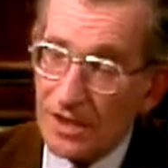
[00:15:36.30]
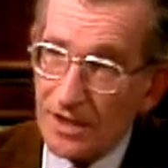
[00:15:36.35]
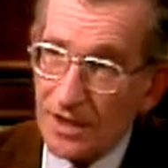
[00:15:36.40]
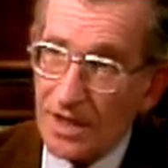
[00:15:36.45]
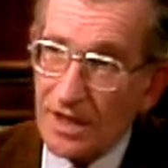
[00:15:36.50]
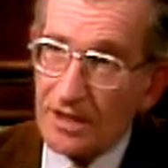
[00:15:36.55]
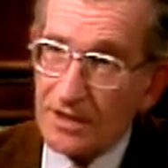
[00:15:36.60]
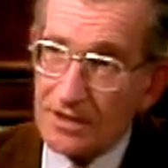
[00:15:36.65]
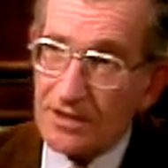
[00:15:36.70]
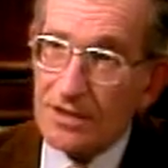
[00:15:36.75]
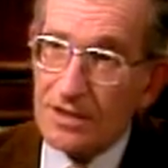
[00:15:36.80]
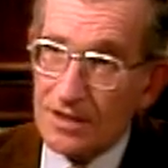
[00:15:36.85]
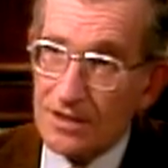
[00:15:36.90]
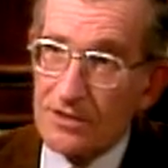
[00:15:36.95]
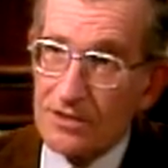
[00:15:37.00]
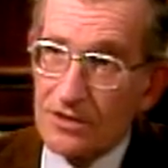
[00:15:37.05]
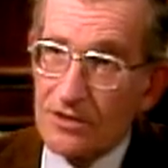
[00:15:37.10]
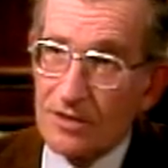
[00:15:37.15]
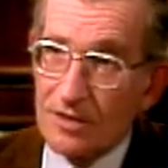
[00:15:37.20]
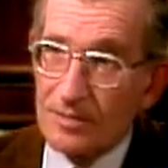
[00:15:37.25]
linked to other
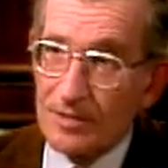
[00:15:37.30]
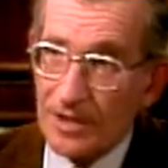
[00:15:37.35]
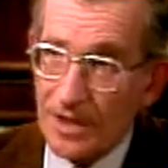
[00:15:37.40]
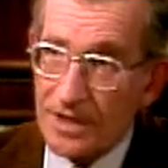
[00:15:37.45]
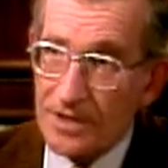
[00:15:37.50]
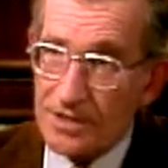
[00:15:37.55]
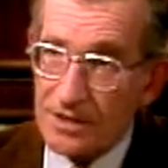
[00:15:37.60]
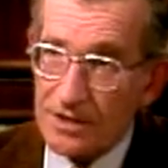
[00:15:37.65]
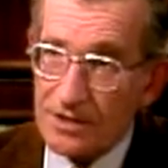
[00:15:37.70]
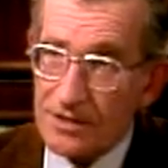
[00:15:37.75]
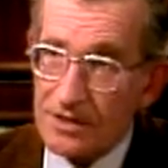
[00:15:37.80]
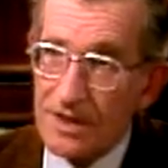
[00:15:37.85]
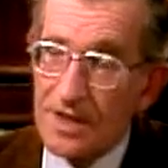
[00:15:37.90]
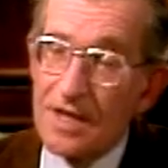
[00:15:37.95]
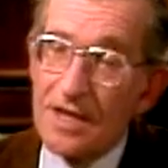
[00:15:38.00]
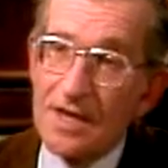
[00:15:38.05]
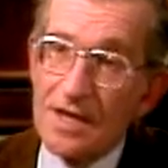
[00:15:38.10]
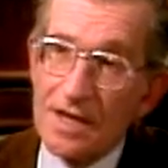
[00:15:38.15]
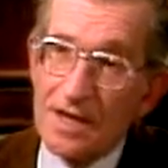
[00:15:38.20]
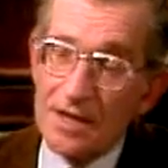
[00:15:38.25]
corporations.
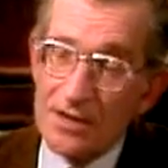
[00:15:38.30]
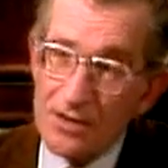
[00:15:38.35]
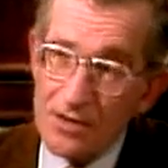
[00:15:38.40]
And